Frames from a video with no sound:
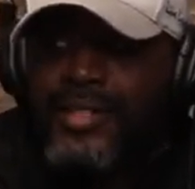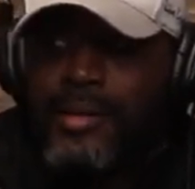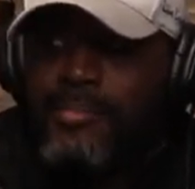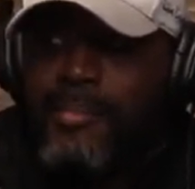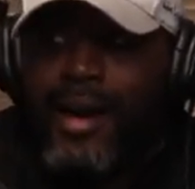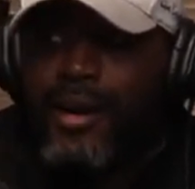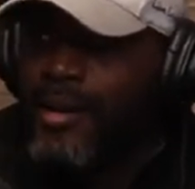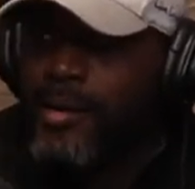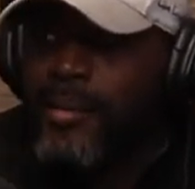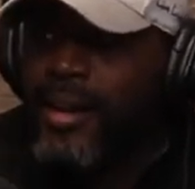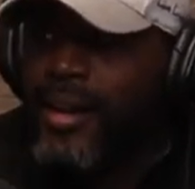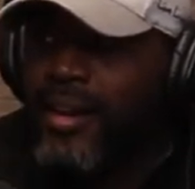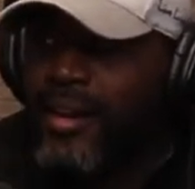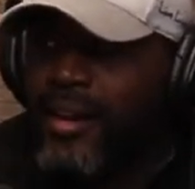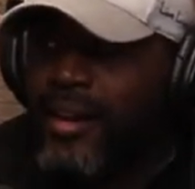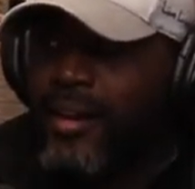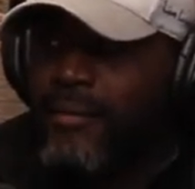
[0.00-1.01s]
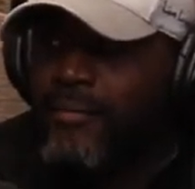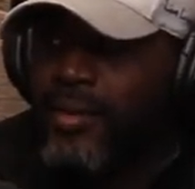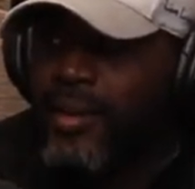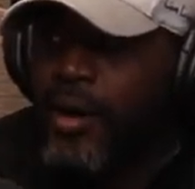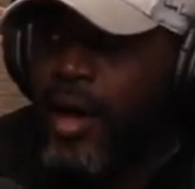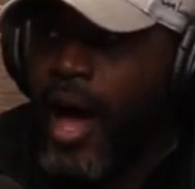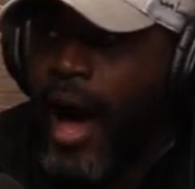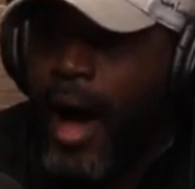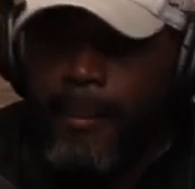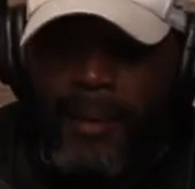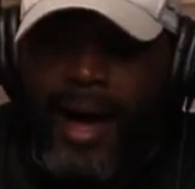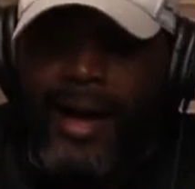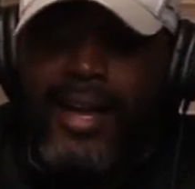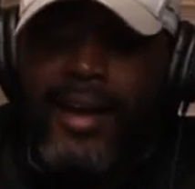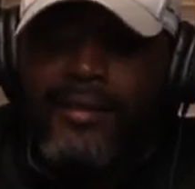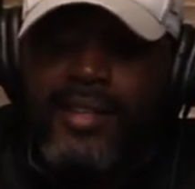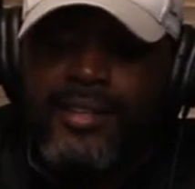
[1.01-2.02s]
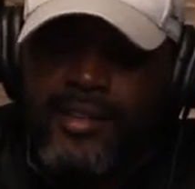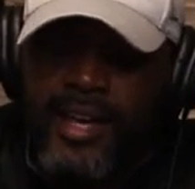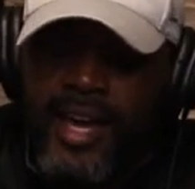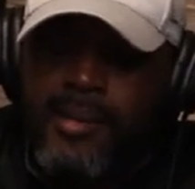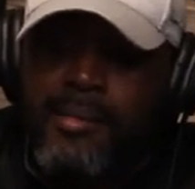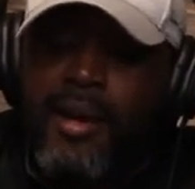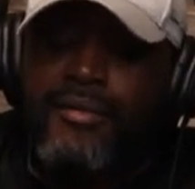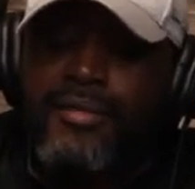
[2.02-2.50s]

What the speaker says: didn't matter to me. I gave the same